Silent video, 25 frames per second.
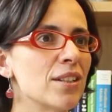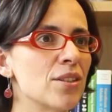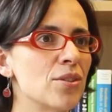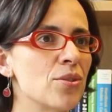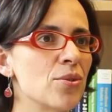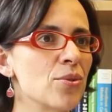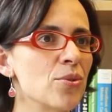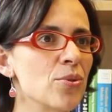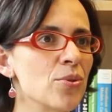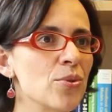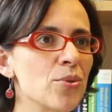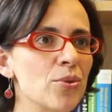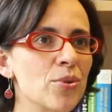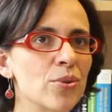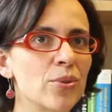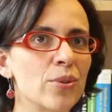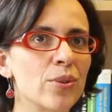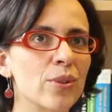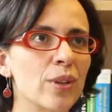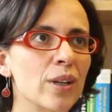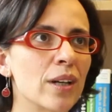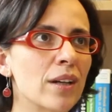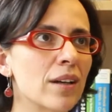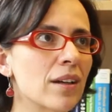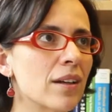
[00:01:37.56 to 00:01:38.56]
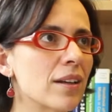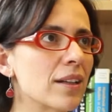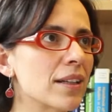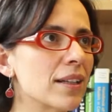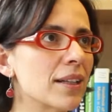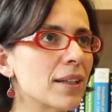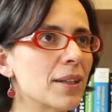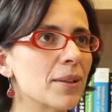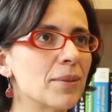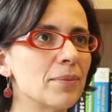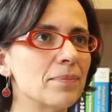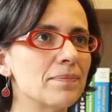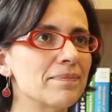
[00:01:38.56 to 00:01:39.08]
to
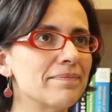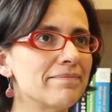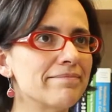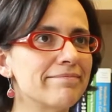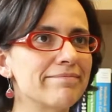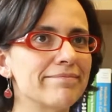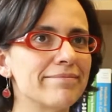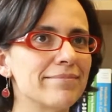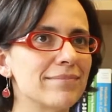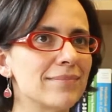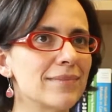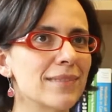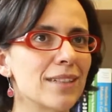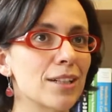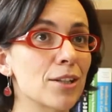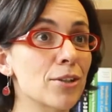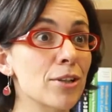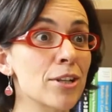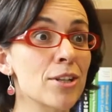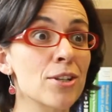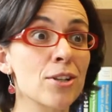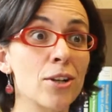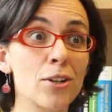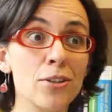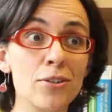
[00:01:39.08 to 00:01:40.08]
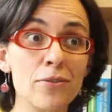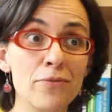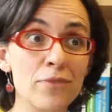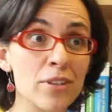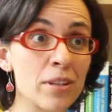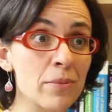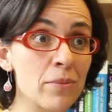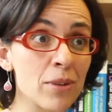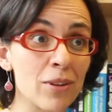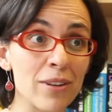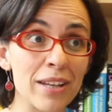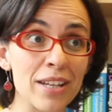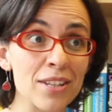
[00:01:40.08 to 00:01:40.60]
results of
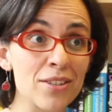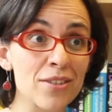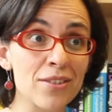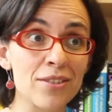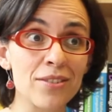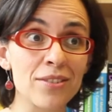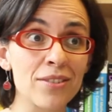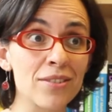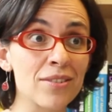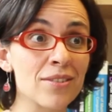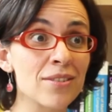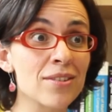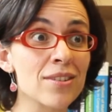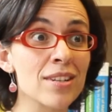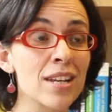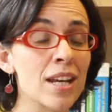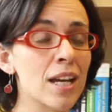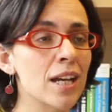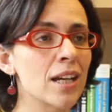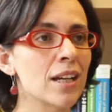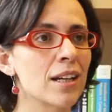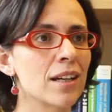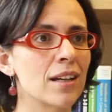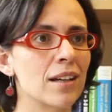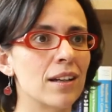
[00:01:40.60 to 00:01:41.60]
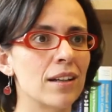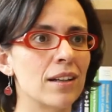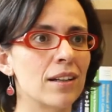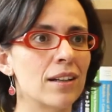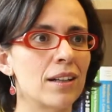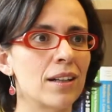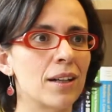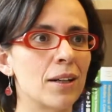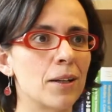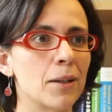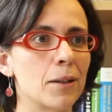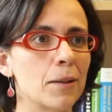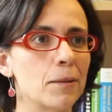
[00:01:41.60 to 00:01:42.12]
simulations,
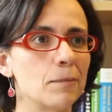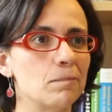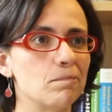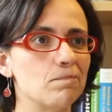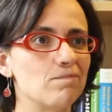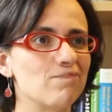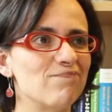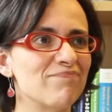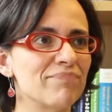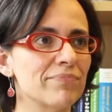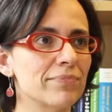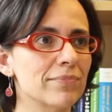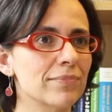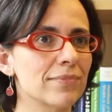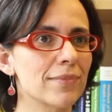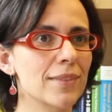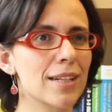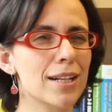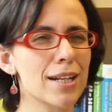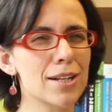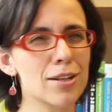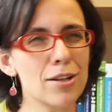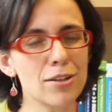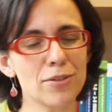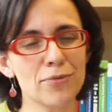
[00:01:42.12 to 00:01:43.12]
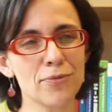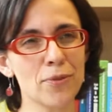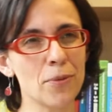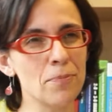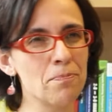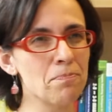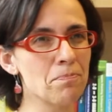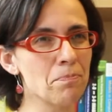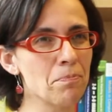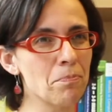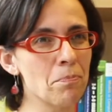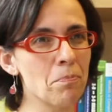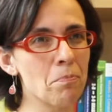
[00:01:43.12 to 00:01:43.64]
results
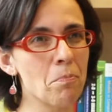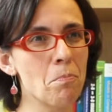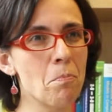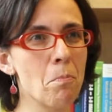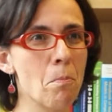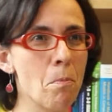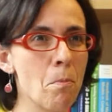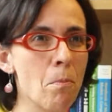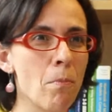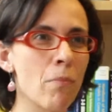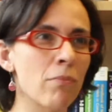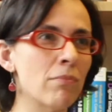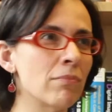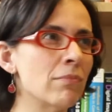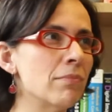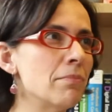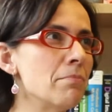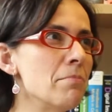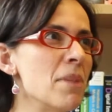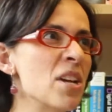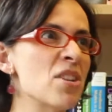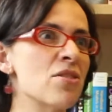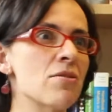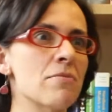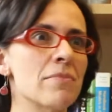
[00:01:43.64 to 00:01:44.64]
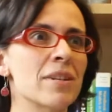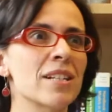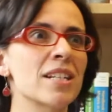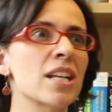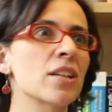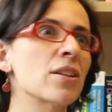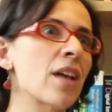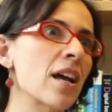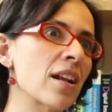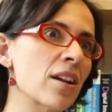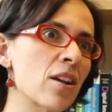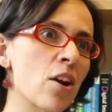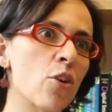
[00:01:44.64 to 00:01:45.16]
from measurements
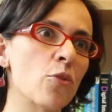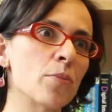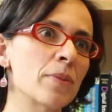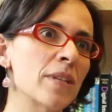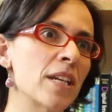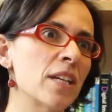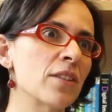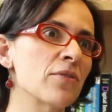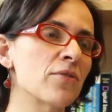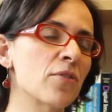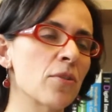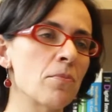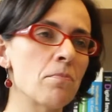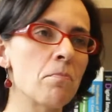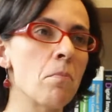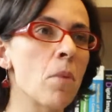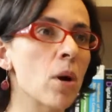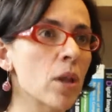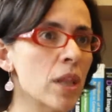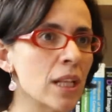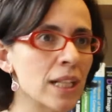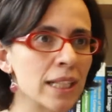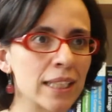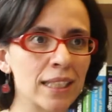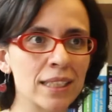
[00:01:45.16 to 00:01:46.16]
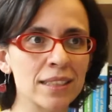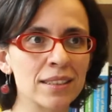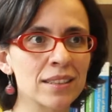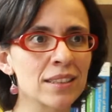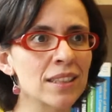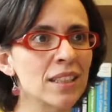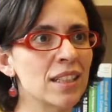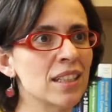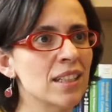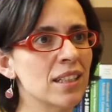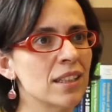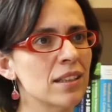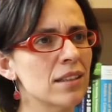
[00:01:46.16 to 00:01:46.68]
that are obtained from modeling,
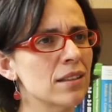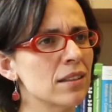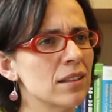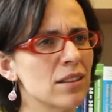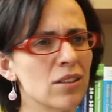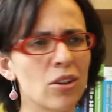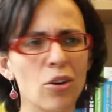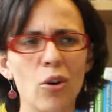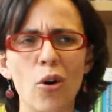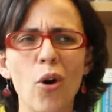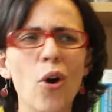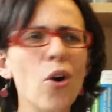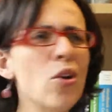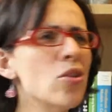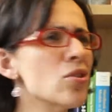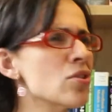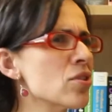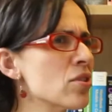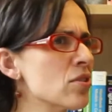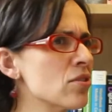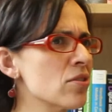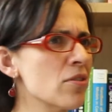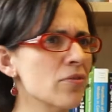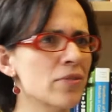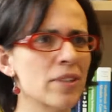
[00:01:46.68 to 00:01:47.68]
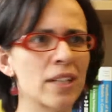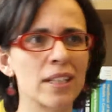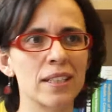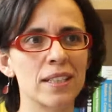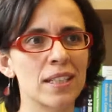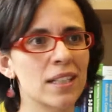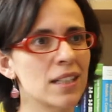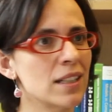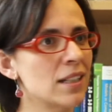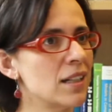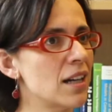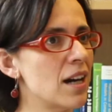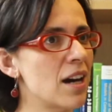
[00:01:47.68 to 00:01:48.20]
all sorts of
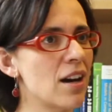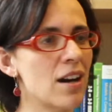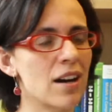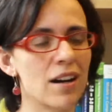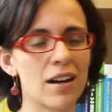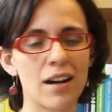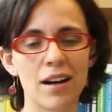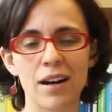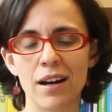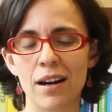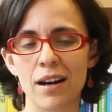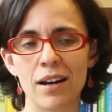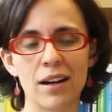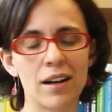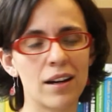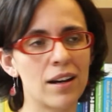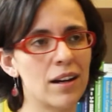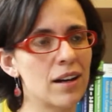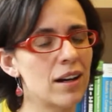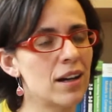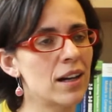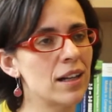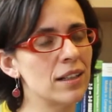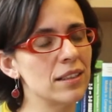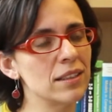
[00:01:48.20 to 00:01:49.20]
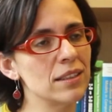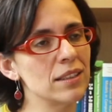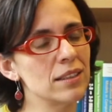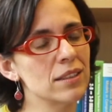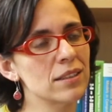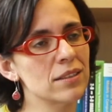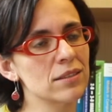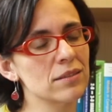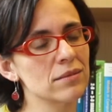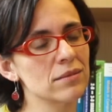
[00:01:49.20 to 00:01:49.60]
data, and